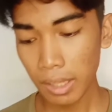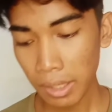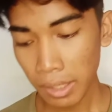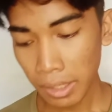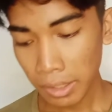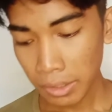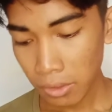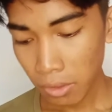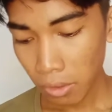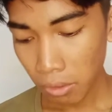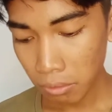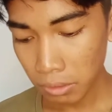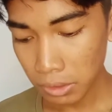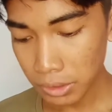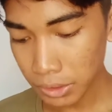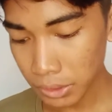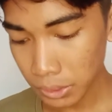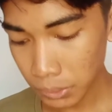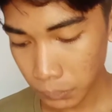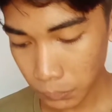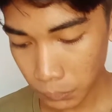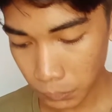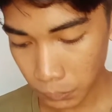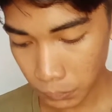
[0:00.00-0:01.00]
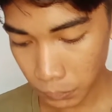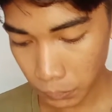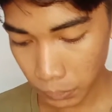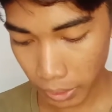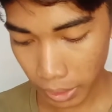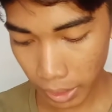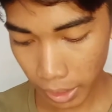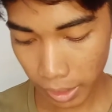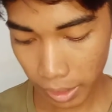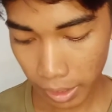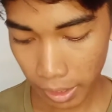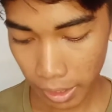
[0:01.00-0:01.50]
And also
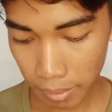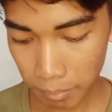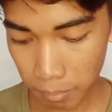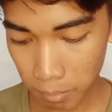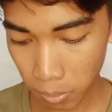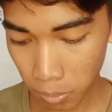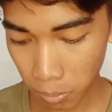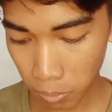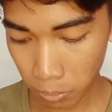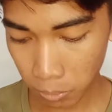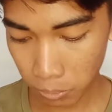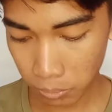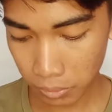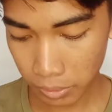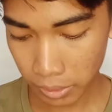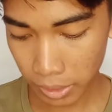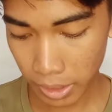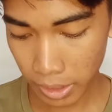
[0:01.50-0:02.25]
I bought